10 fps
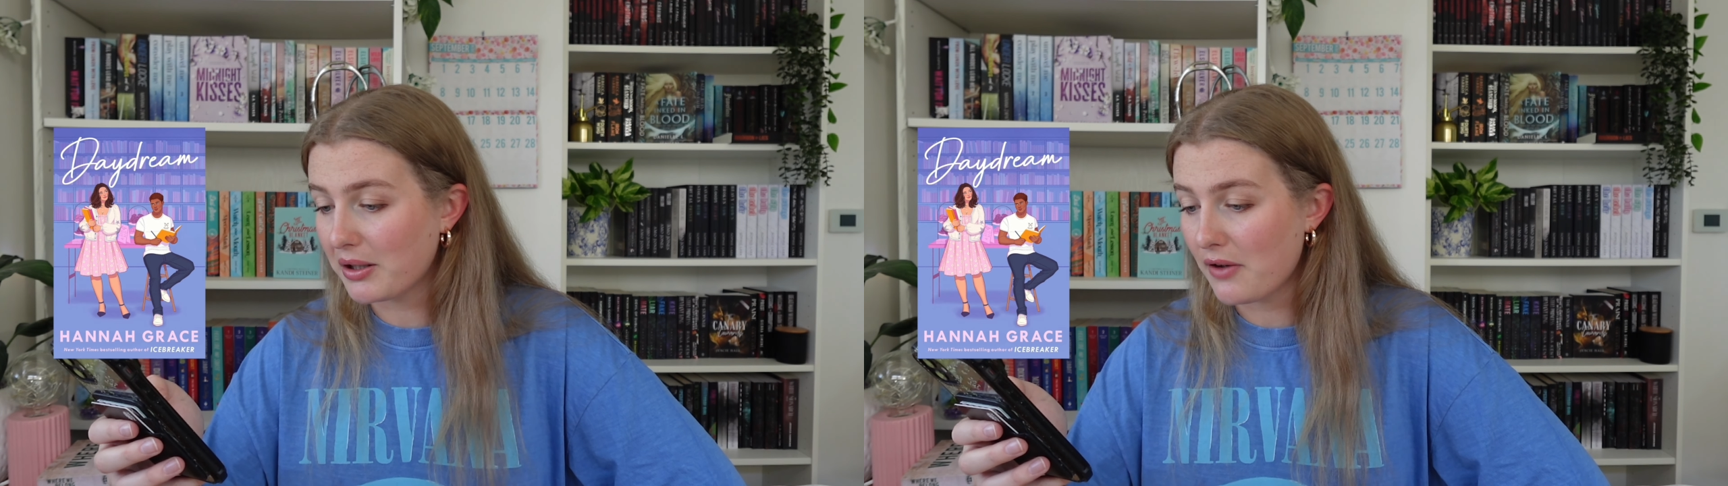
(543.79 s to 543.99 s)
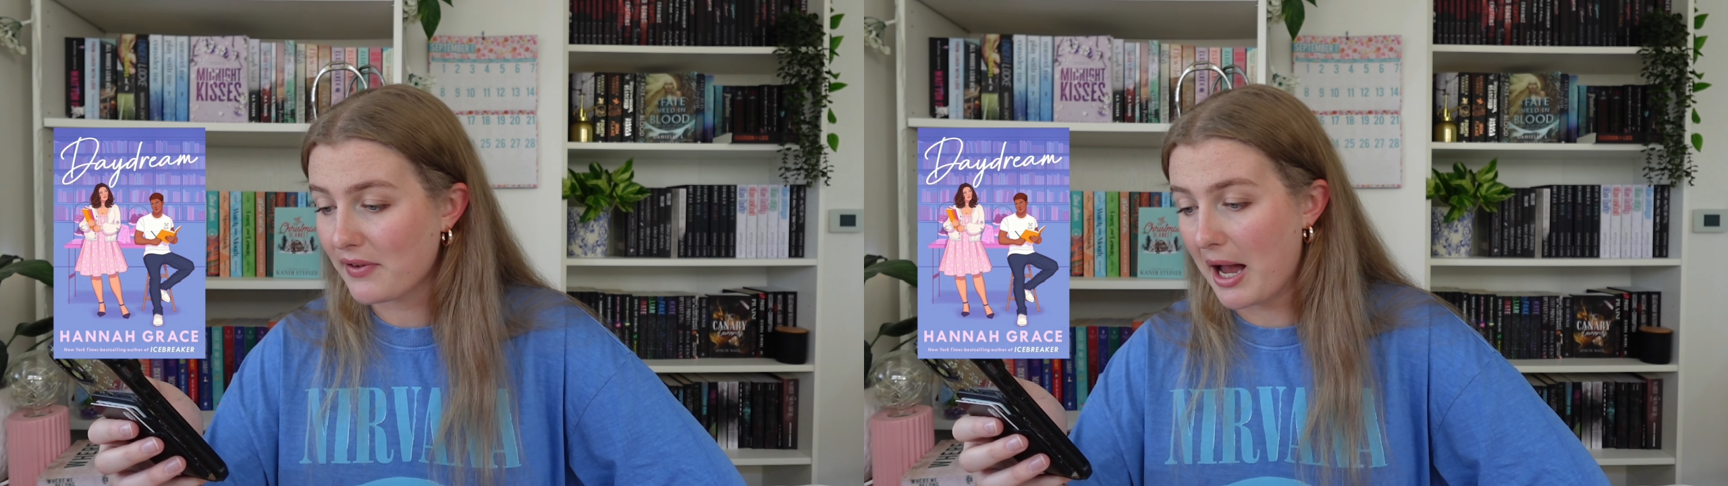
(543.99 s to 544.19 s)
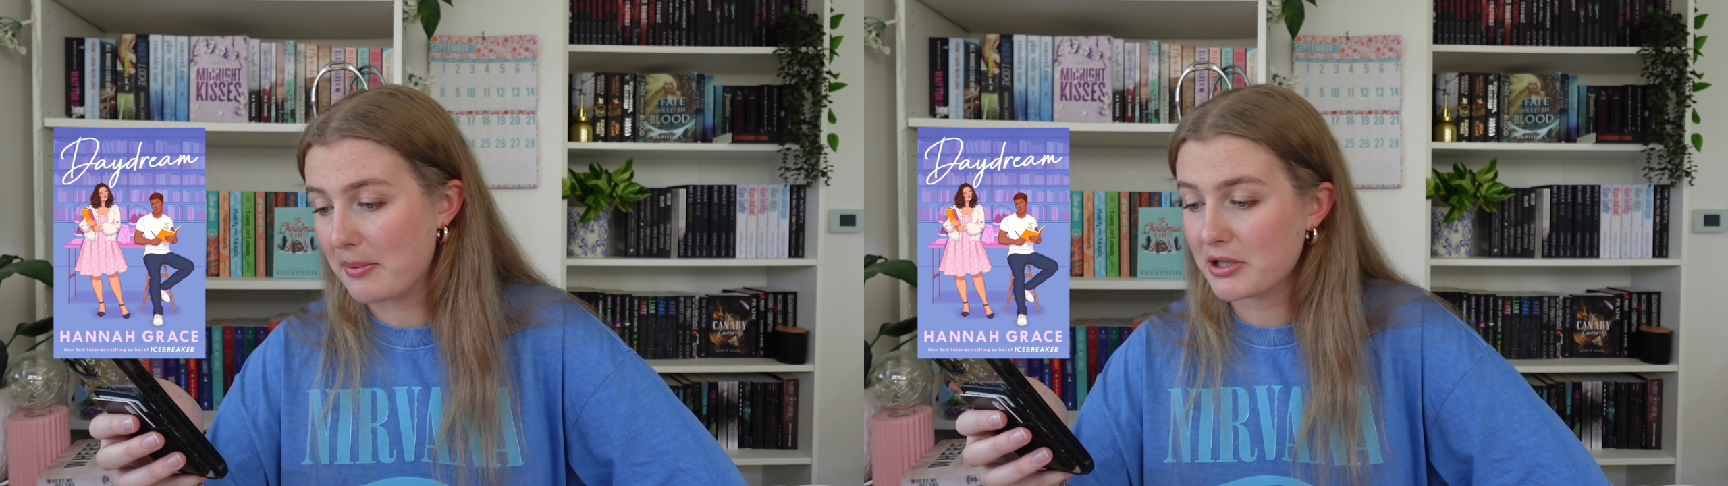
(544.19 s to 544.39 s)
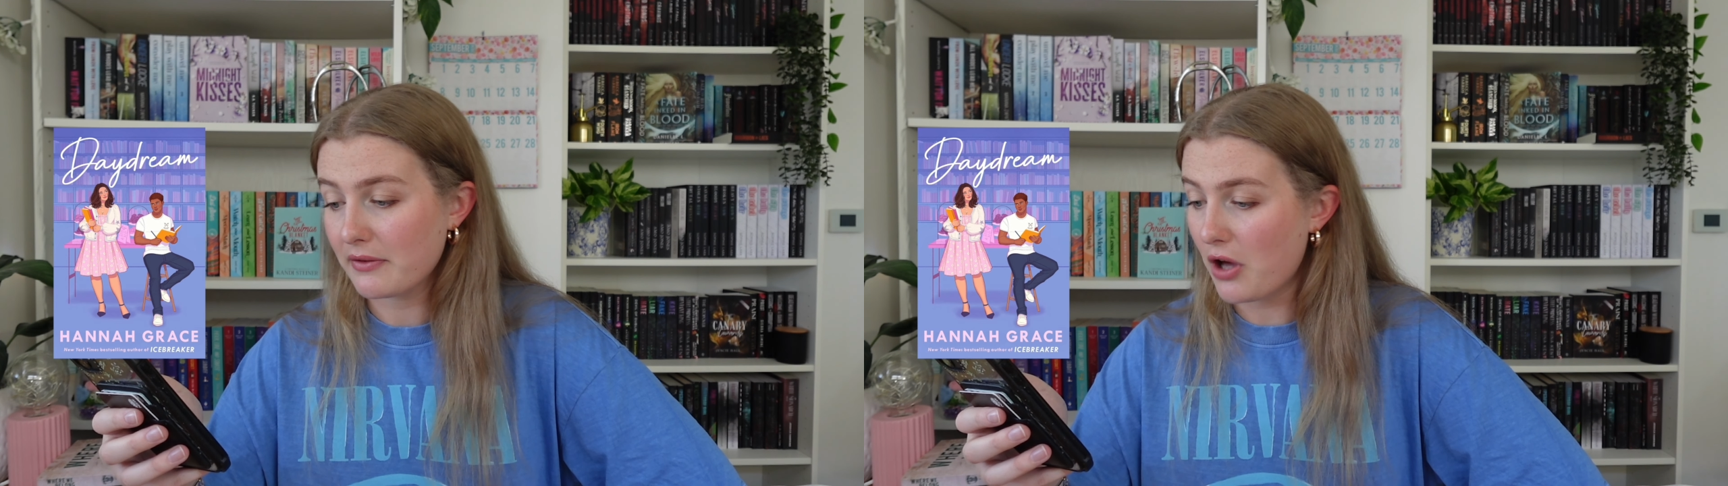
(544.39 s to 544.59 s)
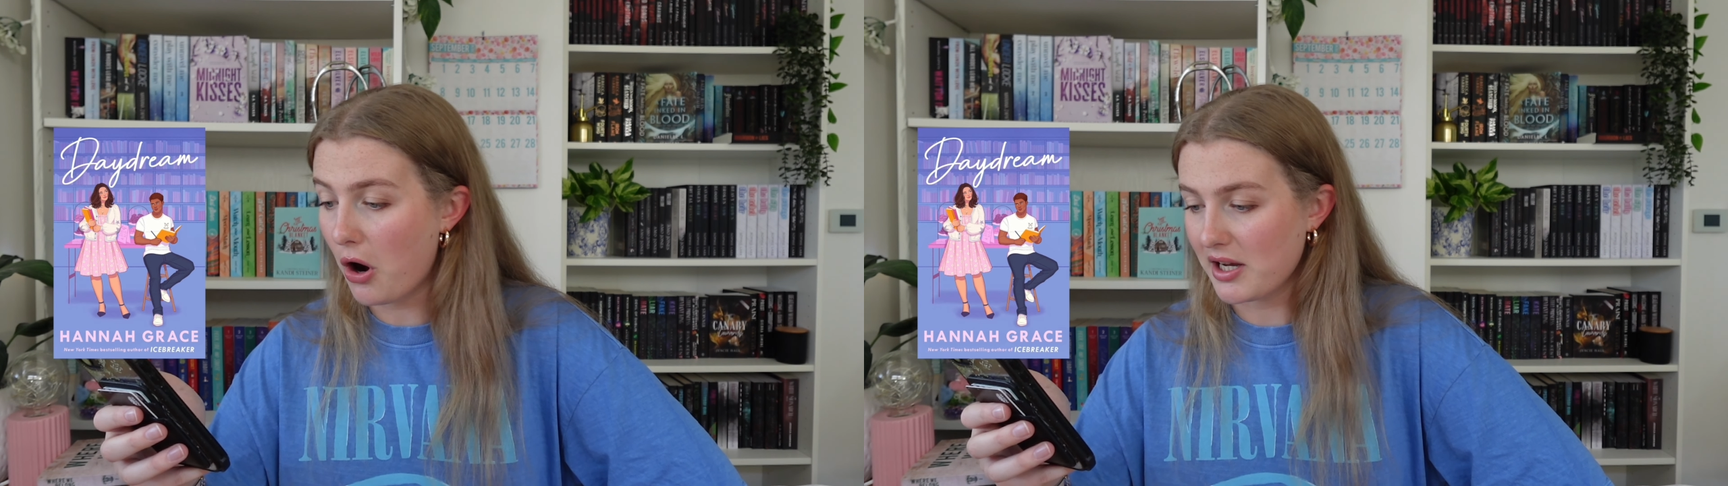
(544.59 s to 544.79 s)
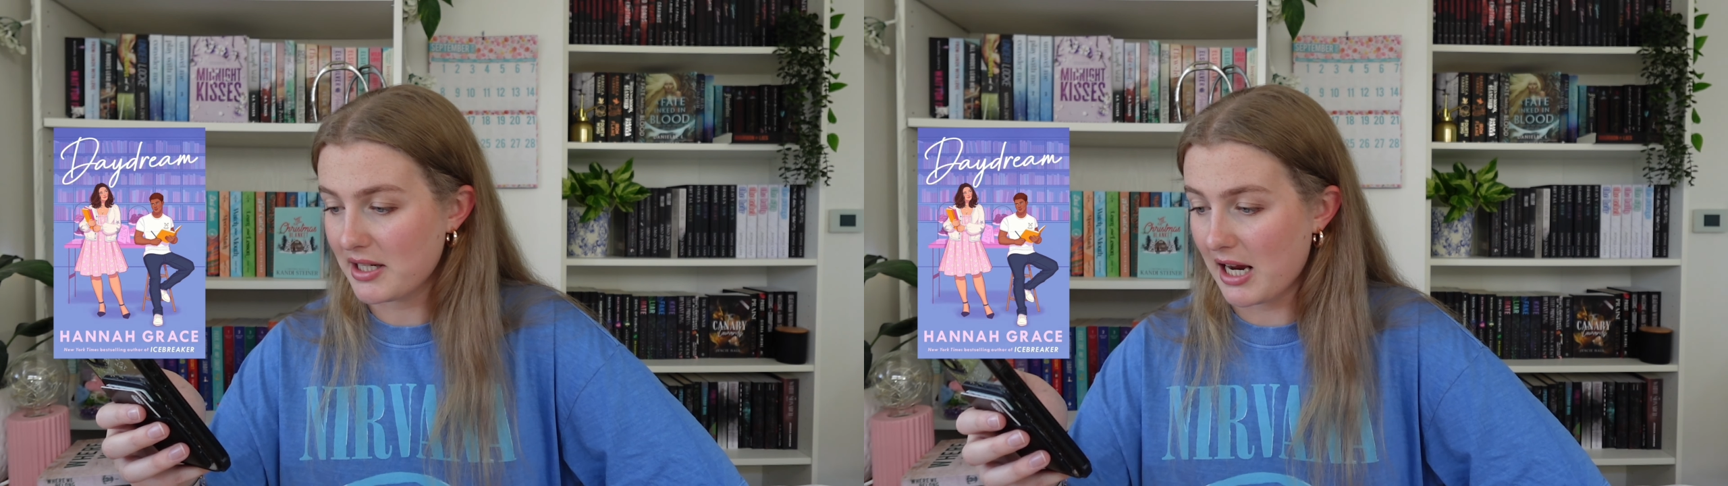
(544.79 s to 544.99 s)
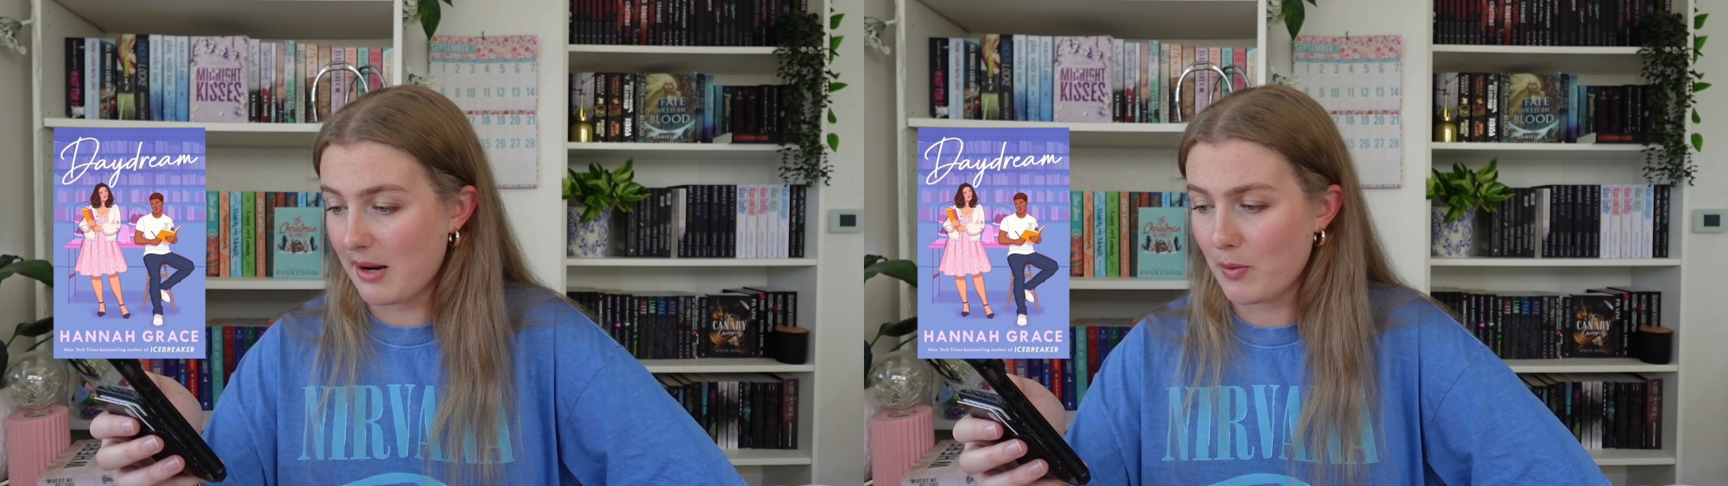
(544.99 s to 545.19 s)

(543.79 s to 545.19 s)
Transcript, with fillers: of captain of the hockey team,